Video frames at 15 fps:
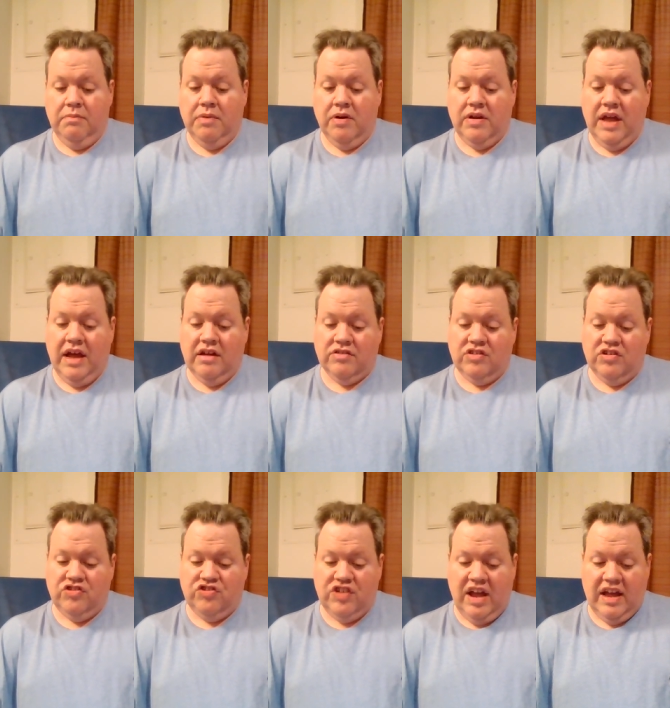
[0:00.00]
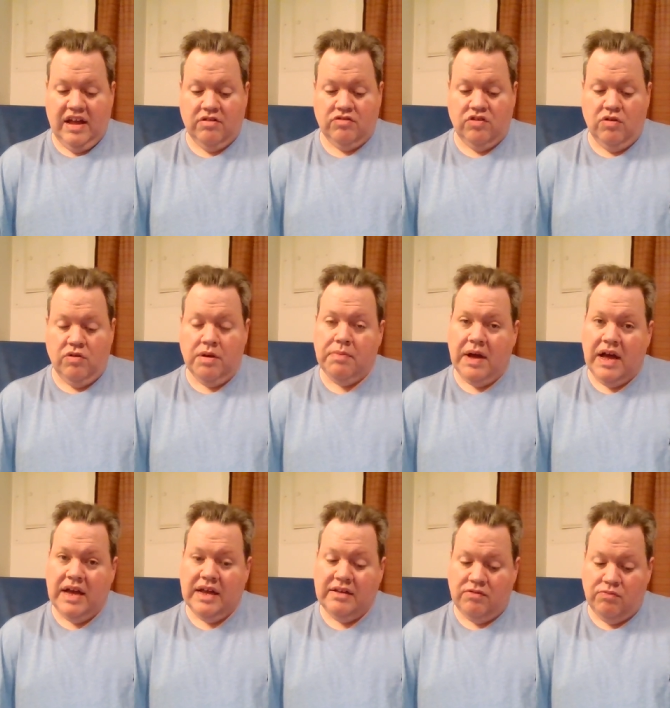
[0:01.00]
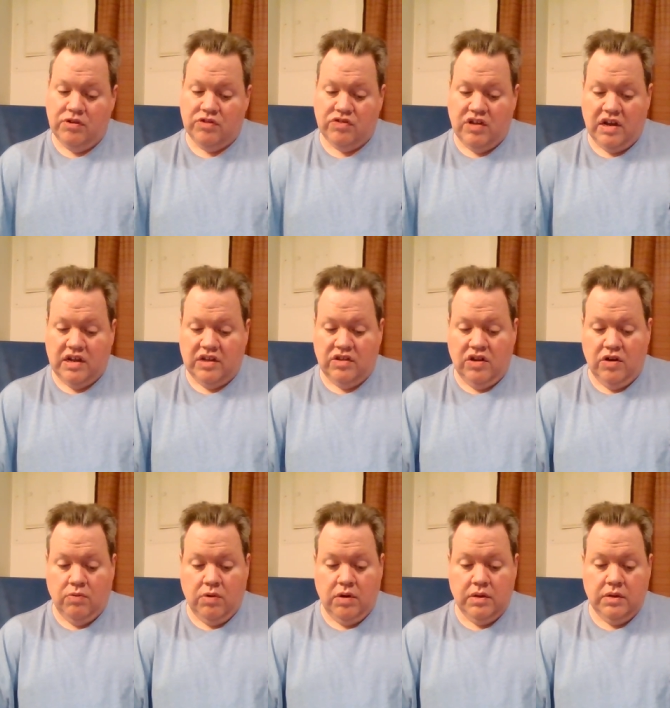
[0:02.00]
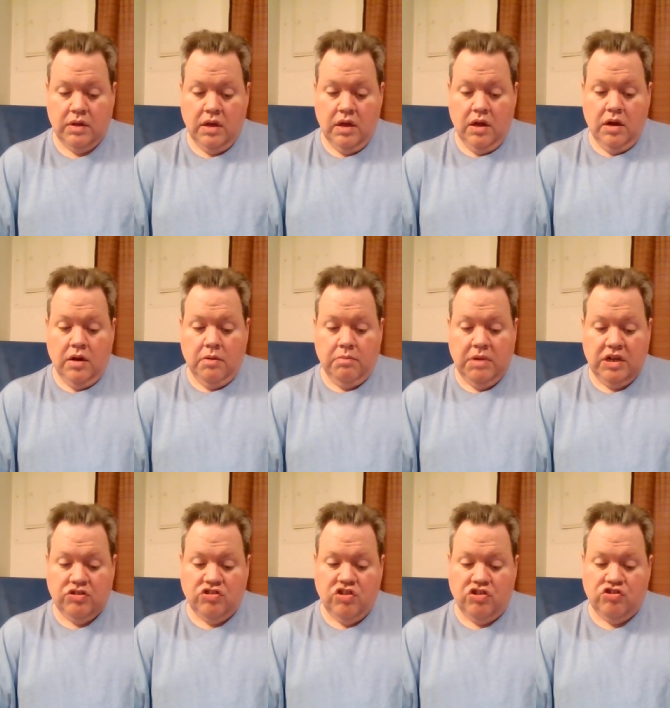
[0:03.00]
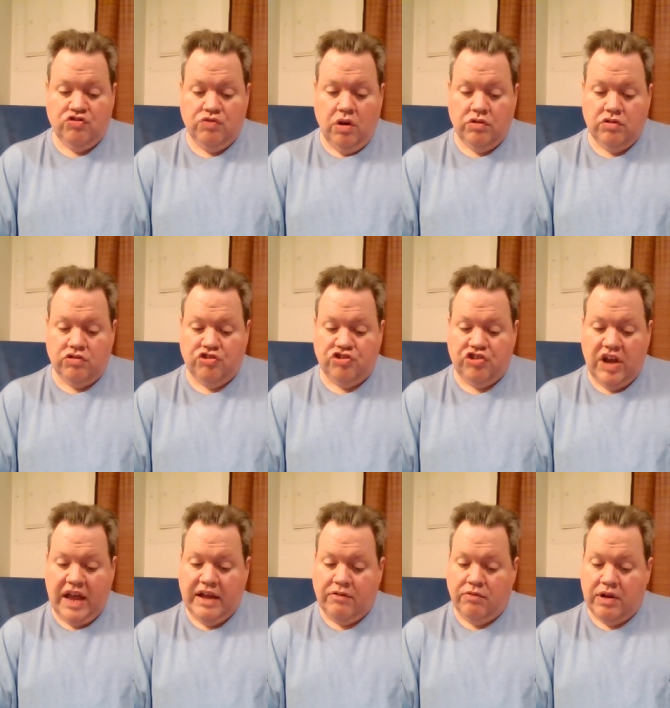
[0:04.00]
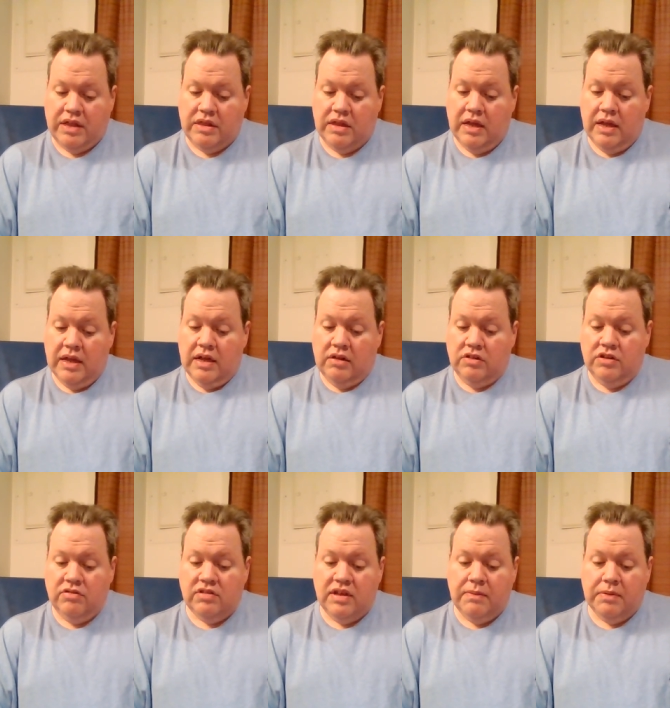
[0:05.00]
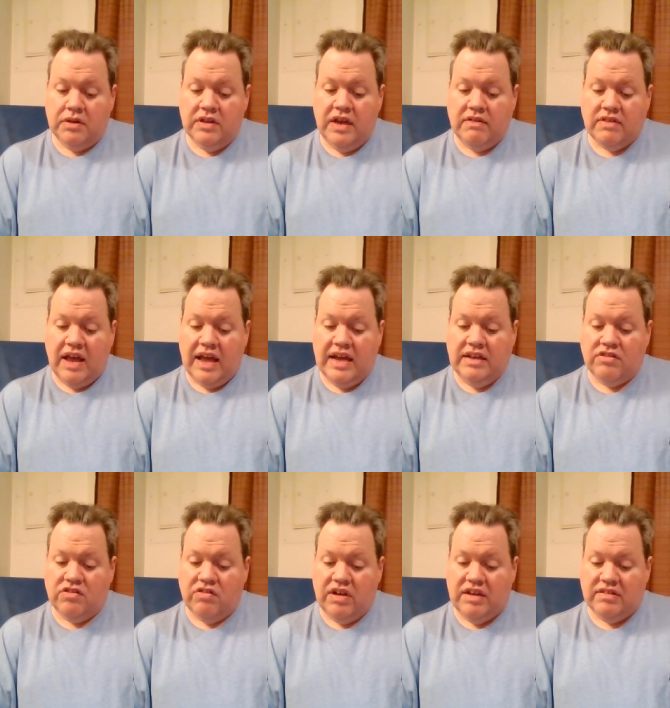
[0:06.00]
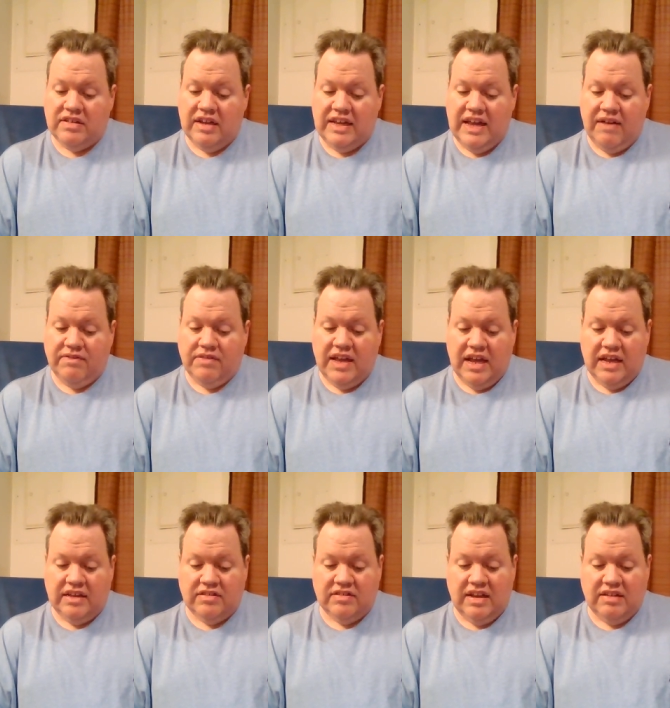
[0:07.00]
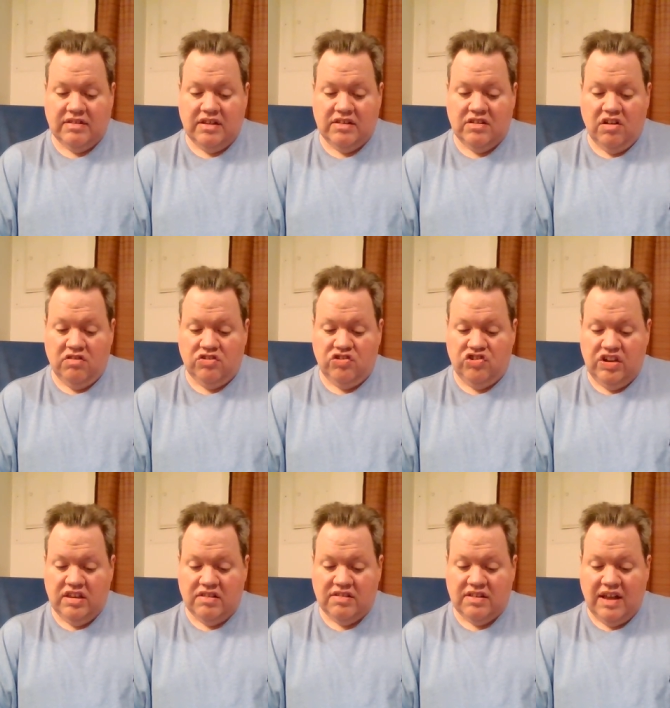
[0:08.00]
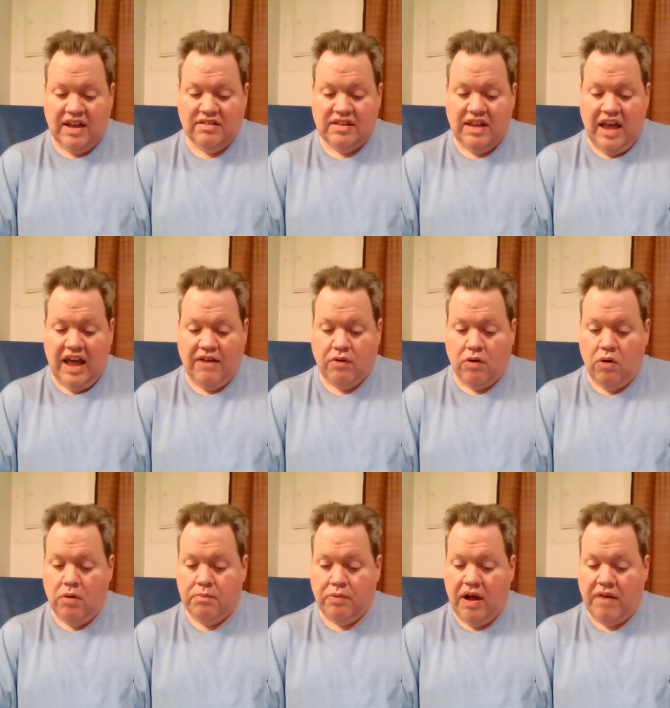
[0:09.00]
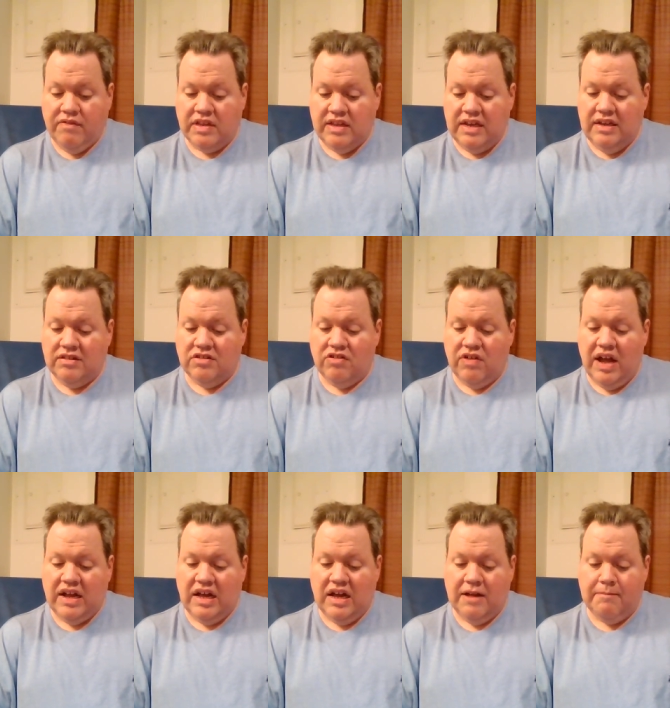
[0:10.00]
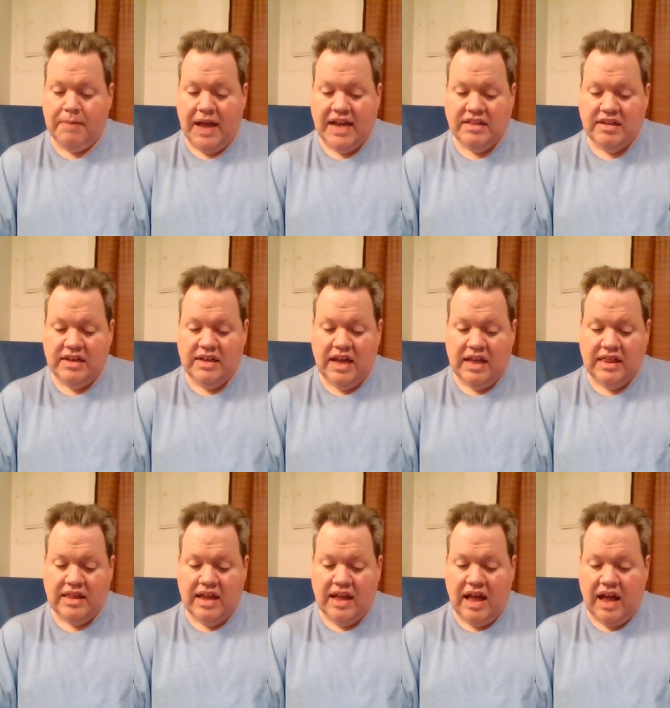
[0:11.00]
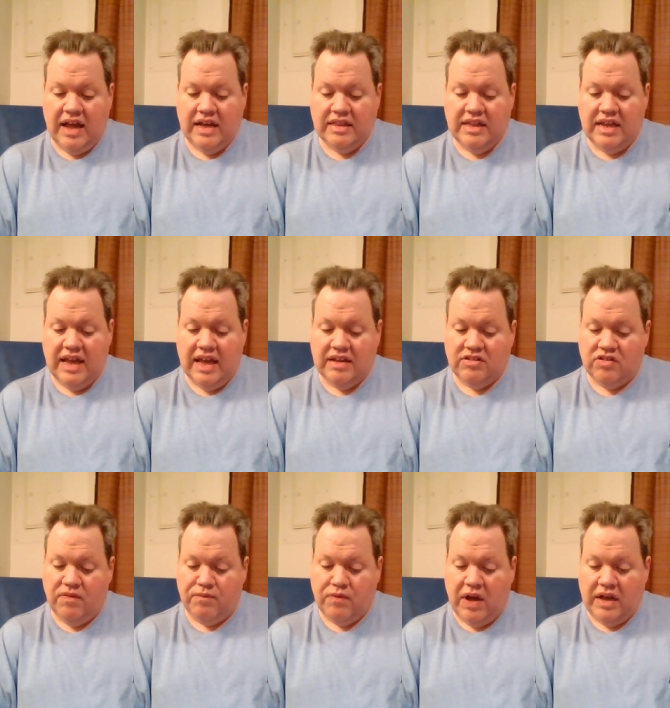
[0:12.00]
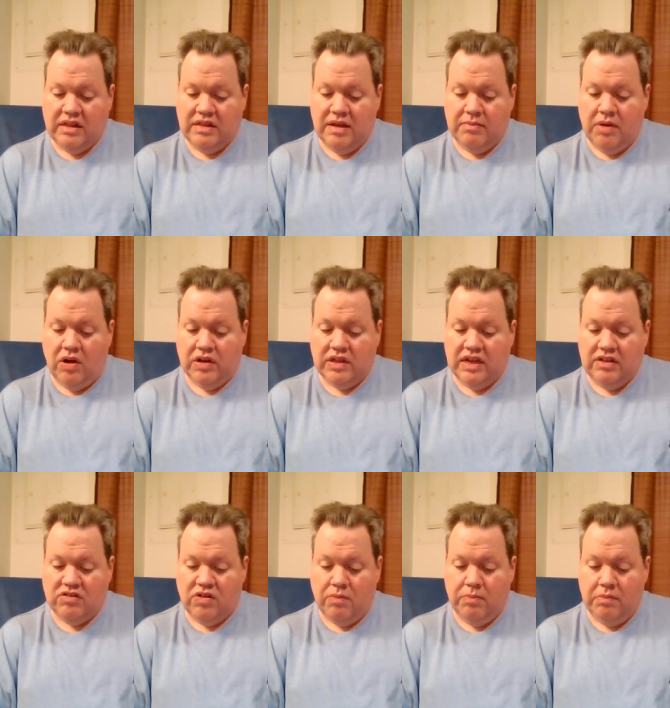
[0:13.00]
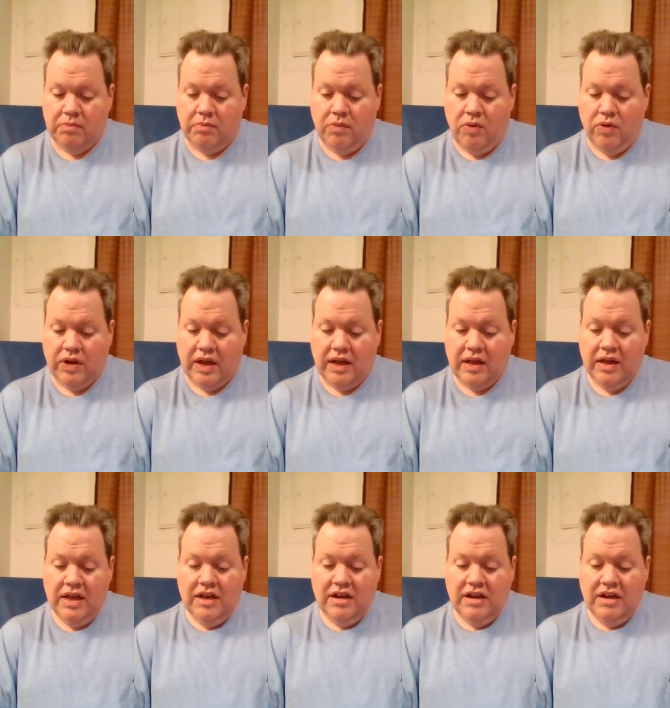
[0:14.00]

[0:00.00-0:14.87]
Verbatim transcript: Birdhouse to share, so he buys Woodstock another one. Much to Schroeder's chagrin, Lucy believes that Easter is the gift giving season, so she decides to have her own private Easter egg hunt, painting and then hiding the eggs to find them on Easter morning,